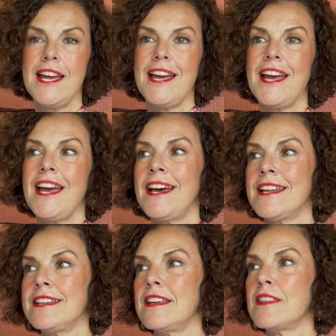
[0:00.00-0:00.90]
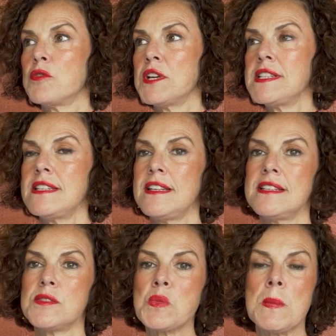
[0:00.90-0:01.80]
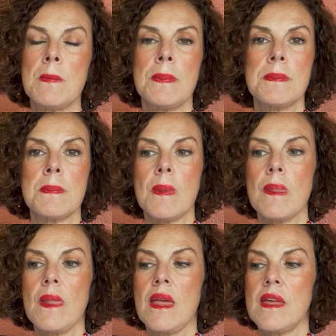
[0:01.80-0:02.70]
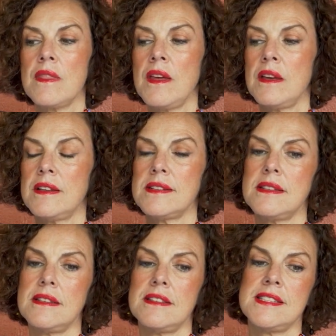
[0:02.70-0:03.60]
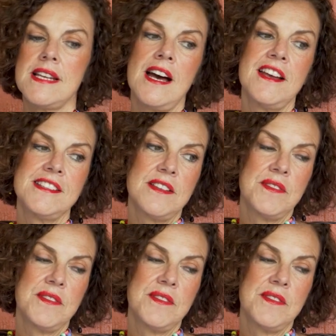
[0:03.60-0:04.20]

And the reason is the size of the